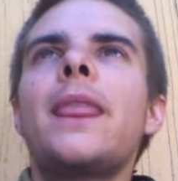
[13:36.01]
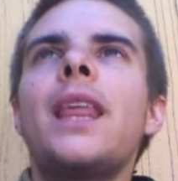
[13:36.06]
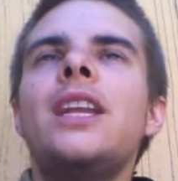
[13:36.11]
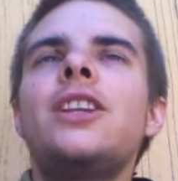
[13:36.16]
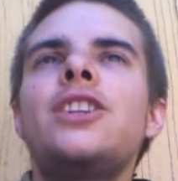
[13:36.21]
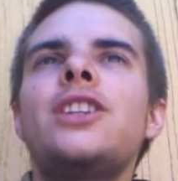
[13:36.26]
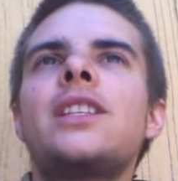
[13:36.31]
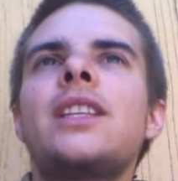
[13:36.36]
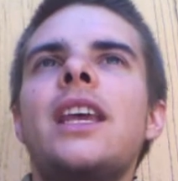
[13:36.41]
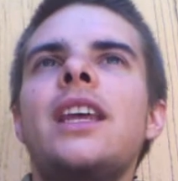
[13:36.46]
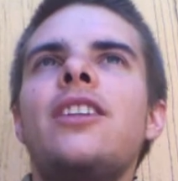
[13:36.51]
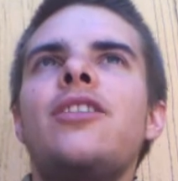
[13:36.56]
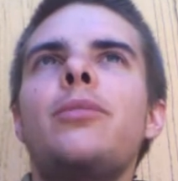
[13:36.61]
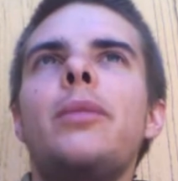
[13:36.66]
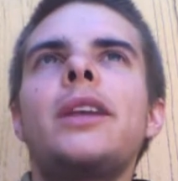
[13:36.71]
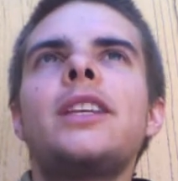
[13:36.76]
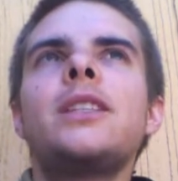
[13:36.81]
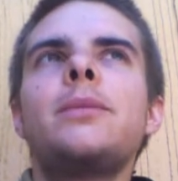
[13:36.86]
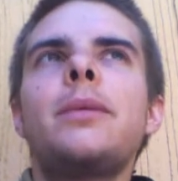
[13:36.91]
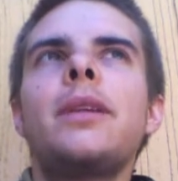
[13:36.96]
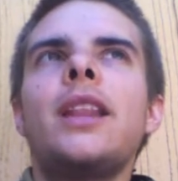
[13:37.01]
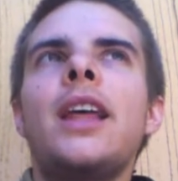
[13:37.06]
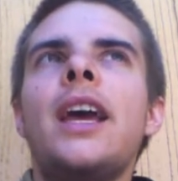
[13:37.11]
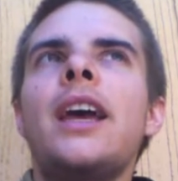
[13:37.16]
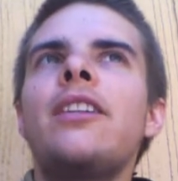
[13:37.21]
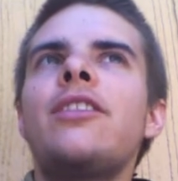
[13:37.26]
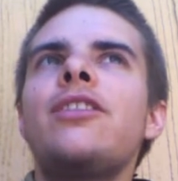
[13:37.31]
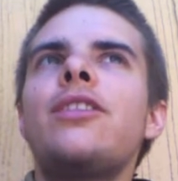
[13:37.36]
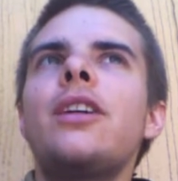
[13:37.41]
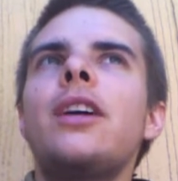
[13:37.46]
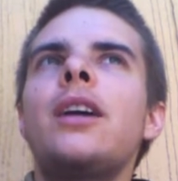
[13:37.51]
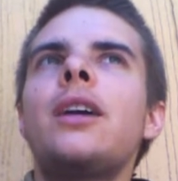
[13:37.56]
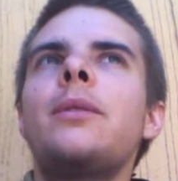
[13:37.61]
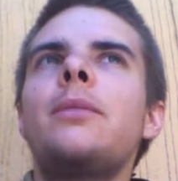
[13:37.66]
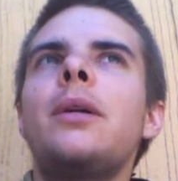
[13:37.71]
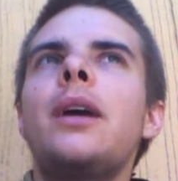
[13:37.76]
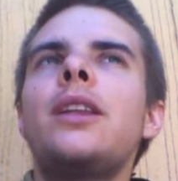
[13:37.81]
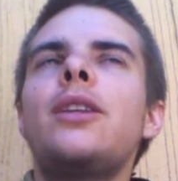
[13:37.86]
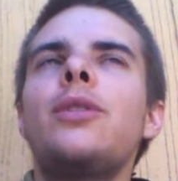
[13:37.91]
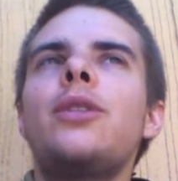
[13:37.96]
It just kind of makes me laugh.
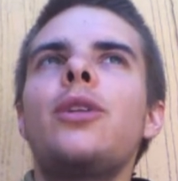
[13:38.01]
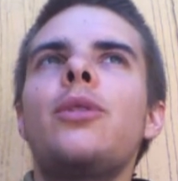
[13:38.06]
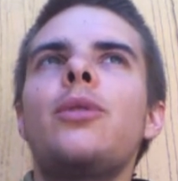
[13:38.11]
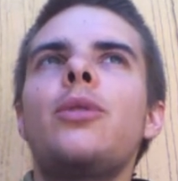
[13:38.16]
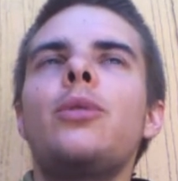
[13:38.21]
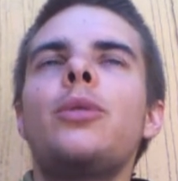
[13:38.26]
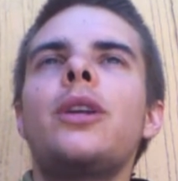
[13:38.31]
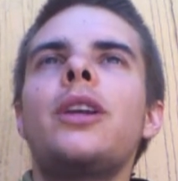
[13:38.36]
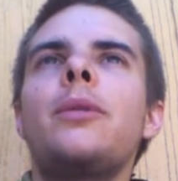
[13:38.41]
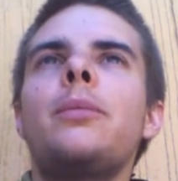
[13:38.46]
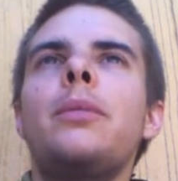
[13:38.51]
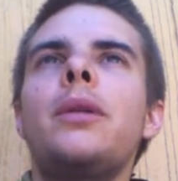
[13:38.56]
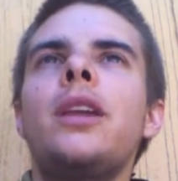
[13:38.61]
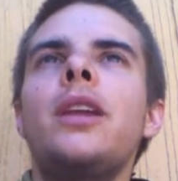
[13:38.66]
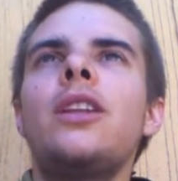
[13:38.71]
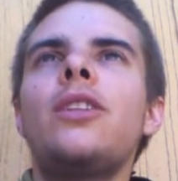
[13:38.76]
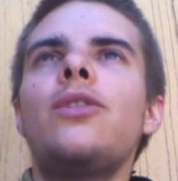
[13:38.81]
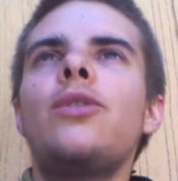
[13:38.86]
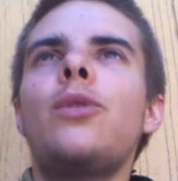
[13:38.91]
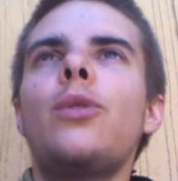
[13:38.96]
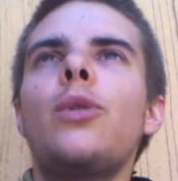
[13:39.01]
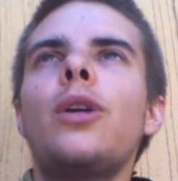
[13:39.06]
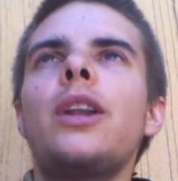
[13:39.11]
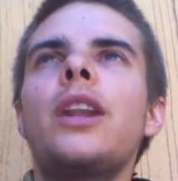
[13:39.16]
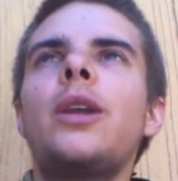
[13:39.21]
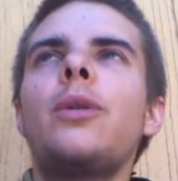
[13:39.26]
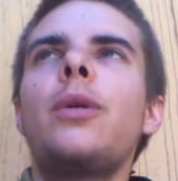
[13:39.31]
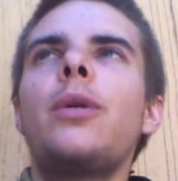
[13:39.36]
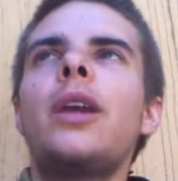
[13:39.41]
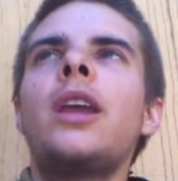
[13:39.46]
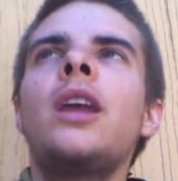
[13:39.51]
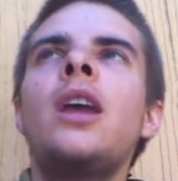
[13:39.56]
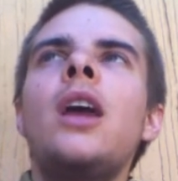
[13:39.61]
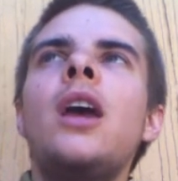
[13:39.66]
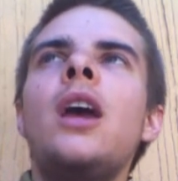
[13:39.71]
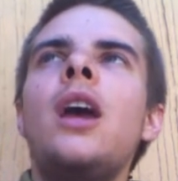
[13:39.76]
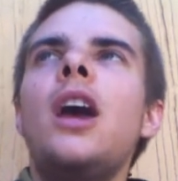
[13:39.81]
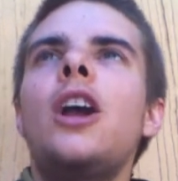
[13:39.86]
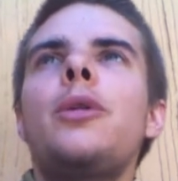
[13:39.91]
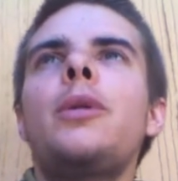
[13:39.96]
I don't know what we're competing for anyway.
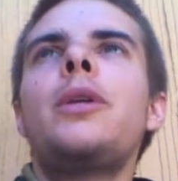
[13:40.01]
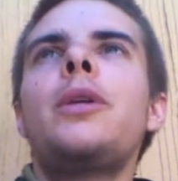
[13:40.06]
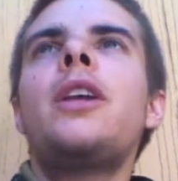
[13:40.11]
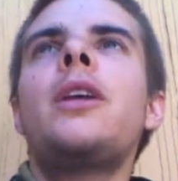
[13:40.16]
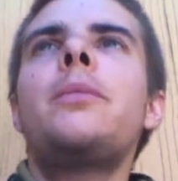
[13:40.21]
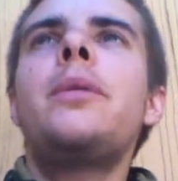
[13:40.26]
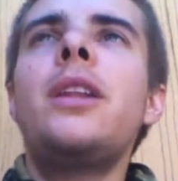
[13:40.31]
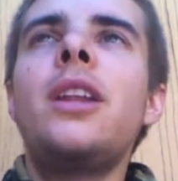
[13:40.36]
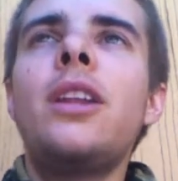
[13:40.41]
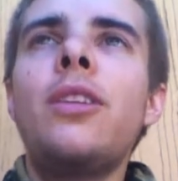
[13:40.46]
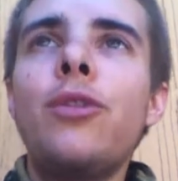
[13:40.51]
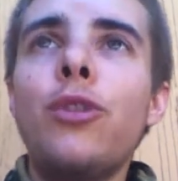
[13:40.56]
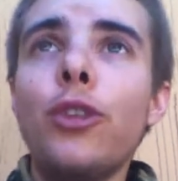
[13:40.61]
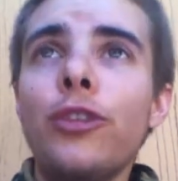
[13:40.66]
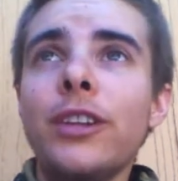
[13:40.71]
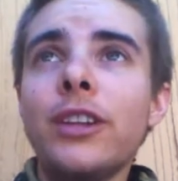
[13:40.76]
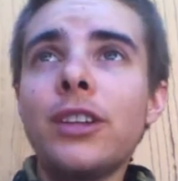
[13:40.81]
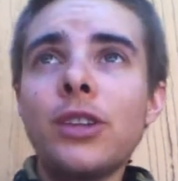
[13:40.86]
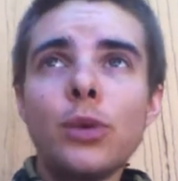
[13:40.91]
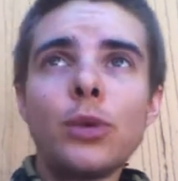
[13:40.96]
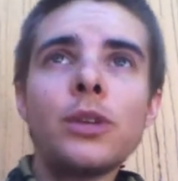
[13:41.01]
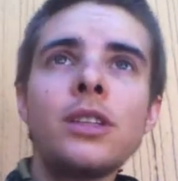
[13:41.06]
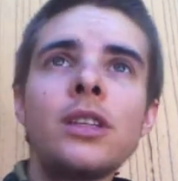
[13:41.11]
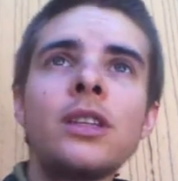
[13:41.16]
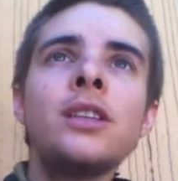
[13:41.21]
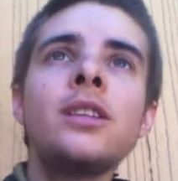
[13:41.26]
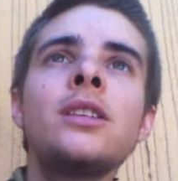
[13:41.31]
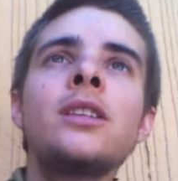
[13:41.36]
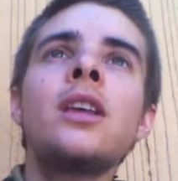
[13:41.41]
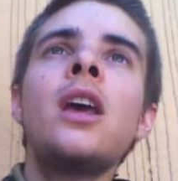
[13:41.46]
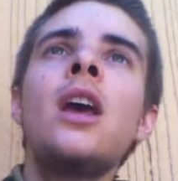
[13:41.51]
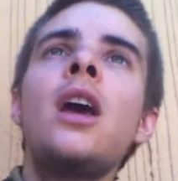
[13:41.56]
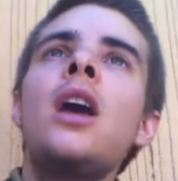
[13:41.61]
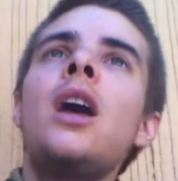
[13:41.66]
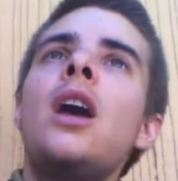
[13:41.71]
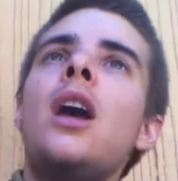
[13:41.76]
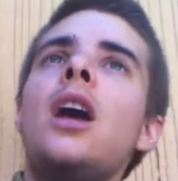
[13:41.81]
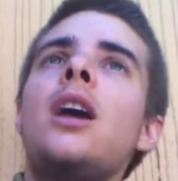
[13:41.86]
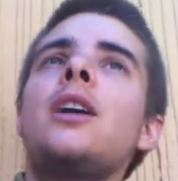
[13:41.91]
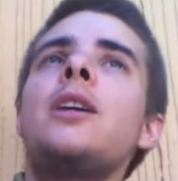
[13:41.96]
Are we competing for resources?
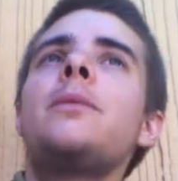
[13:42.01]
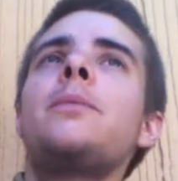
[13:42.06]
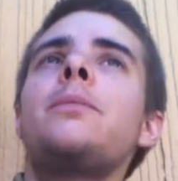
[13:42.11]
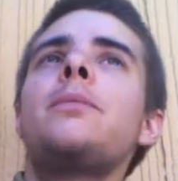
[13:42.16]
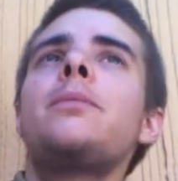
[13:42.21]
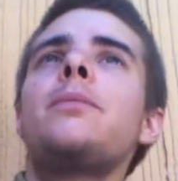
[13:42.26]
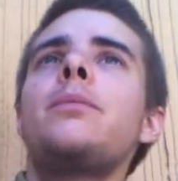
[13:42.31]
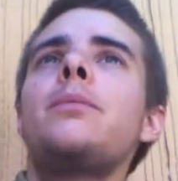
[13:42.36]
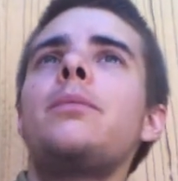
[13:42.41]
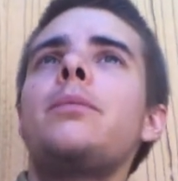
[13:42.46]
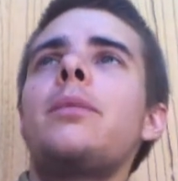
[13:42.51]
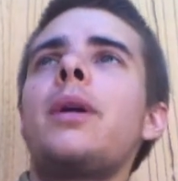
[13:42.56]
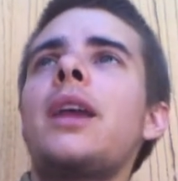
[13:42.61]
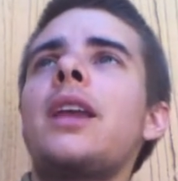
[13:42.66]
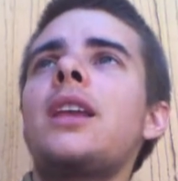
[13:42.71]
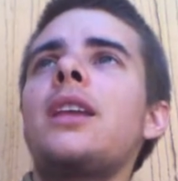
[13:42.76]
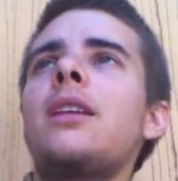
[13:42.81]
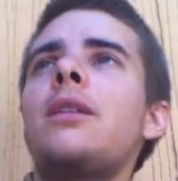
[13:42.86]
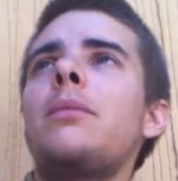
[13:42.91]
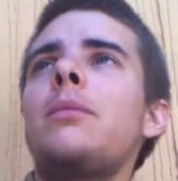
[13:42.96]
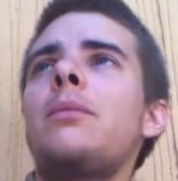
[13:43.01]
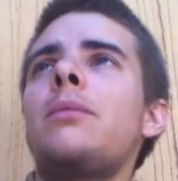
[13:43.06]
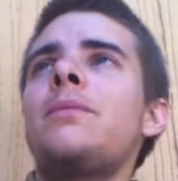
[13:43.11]
My